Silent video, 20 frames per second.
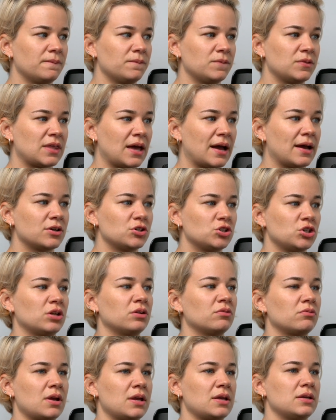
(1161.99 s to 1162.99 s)
that
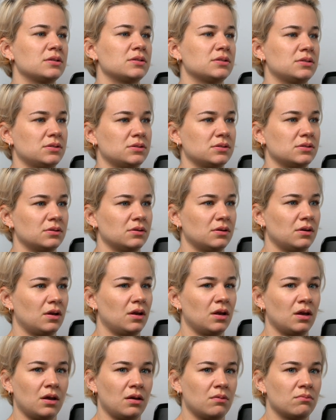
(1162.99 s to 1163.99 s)
generates
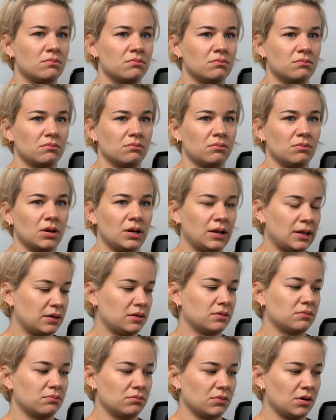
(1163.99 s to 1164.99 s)
like
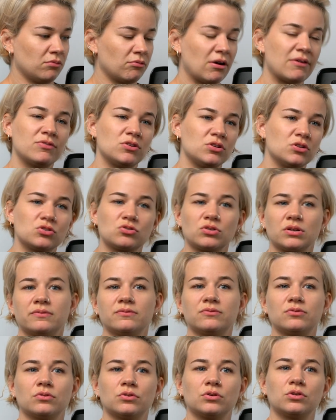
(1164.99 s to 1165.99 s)
a revenue stream for